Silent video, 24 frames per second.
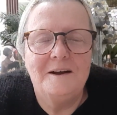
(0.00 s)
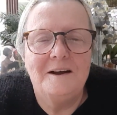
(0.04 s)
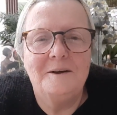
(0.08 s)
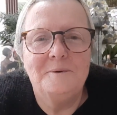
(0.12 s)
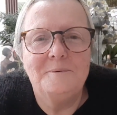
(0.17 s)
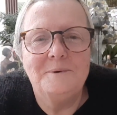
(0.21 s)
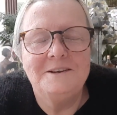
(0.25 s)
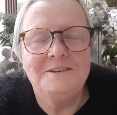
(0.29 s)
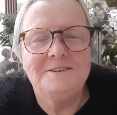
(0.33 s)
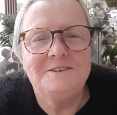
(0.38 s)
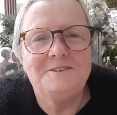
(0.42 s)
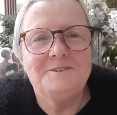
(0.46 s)
I
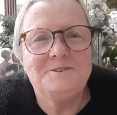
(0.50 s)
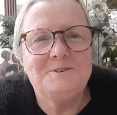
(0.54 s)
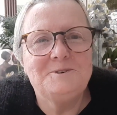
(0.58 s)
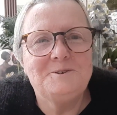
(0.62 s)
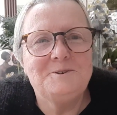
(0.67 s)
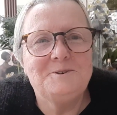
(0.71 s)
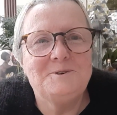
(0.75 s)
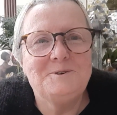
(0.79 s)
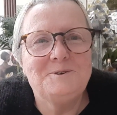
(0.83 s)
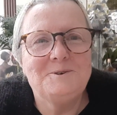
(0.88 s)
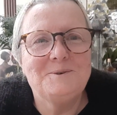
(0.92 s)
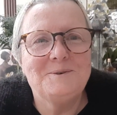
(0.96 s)
went
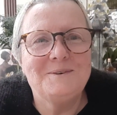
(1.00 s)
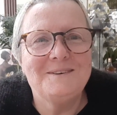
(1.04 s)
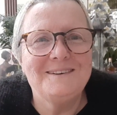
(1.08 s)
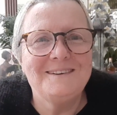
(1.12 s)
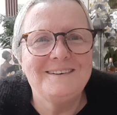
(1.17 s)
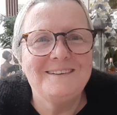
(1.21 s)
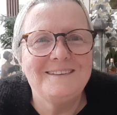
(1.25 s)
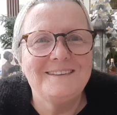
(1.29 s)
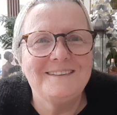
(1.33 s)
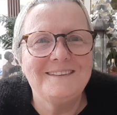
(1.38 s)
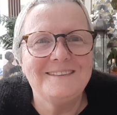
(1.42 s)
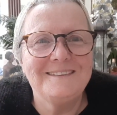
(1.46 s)
to
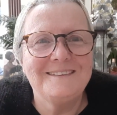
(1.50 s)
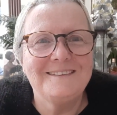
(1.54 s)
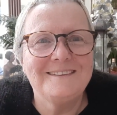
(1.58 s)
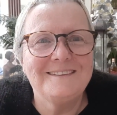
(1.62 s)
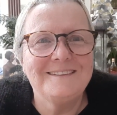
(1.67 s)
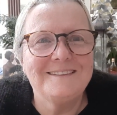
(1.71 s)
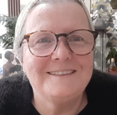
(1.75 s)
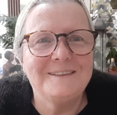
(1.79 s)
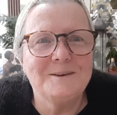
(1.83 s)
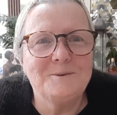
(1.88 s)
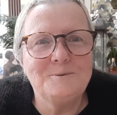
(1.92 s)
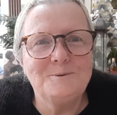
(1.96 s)

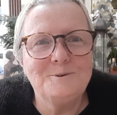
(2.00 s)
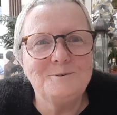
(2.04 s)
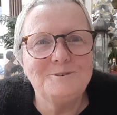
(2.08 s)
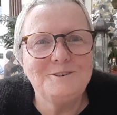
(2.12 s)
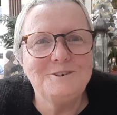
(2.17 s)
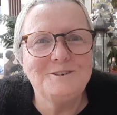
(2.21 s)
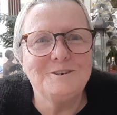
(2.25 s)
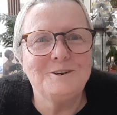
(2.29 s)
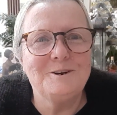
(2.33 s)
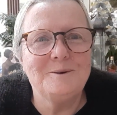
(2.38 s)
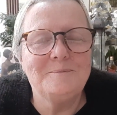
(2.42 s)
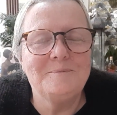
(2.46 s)
the wool
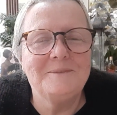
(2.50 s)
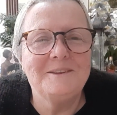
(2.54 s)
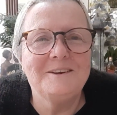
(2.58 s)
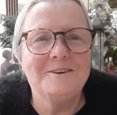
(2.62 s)
shop,